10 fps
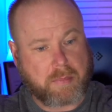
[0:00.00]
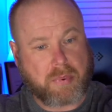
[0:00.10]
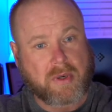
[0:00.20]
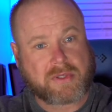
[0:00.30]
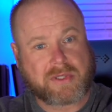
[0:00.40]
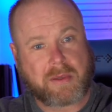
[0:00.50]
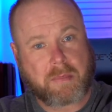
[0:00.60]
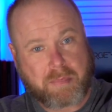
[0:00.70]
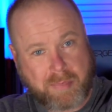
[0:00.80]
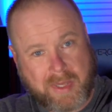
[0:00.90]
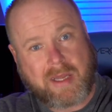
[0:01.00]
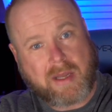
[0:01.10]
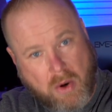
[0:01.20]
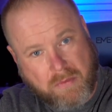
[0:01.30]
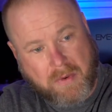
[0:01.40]
person B
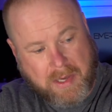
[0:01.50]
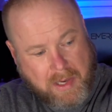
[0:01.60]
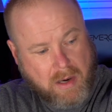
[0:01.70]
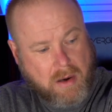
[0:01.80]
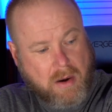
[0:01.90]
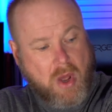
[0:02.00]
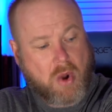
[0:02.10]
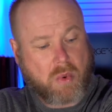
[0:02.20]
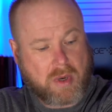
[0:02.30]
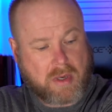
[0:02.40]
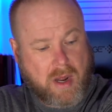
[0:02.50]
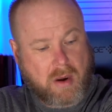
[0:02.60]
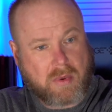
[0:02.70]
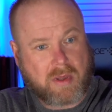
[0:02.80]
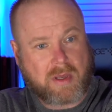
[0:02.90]
over here would not
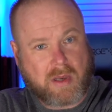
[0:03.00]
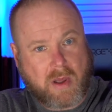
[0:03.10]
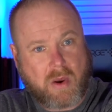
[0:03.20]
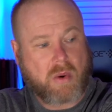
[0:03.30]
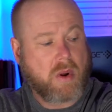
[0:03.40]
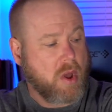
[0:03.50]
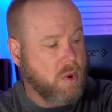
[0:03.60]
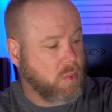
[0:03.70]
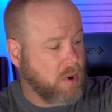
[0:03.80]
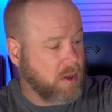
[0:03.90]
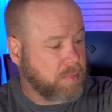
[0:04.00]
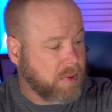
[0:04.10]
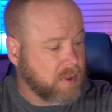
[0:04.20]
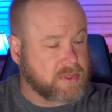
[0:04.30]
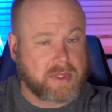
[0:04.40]
really know what
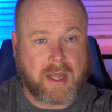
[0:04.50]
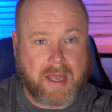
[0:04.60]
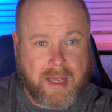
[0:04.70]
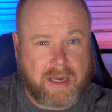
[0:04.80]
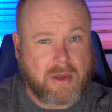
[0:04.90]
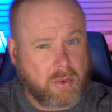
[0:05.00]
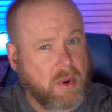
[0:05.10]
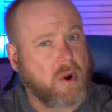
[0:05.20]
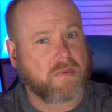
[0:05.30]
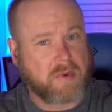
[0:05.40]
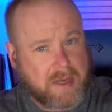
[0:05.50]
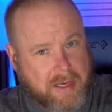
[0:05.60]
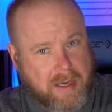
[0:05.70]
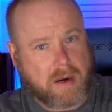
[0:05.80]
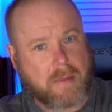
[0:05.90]
person A knew over
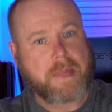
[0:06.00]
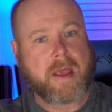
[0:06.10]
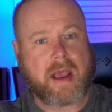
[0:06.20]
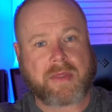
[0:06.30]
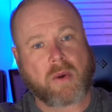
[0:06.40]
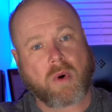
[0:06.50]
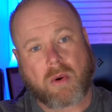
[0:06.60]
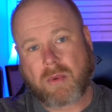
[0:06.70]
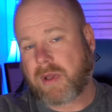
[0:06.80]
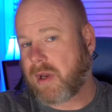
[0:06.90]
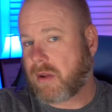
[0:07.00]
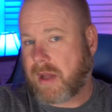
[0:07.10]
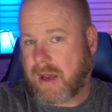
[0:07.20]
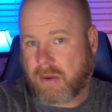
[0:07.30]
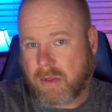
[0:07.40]
here. And they weren't really
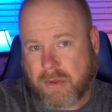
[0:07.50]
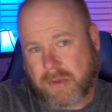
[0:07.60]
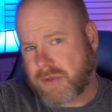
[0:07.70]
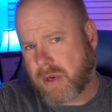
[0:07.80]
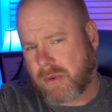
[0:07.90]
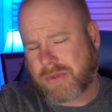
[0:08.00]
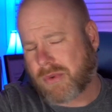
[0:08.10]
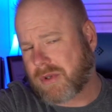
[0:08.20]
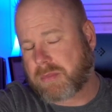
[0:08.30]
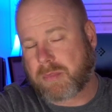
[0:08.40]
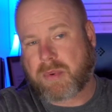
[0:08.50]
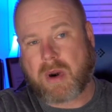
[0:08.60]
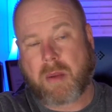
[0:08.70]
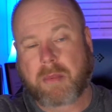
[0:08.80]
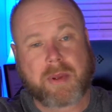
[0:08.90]
allowed, although the general store is
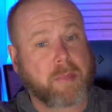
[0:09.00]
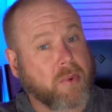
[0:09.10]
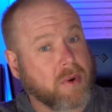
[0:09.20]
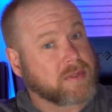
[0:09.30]
probably a poor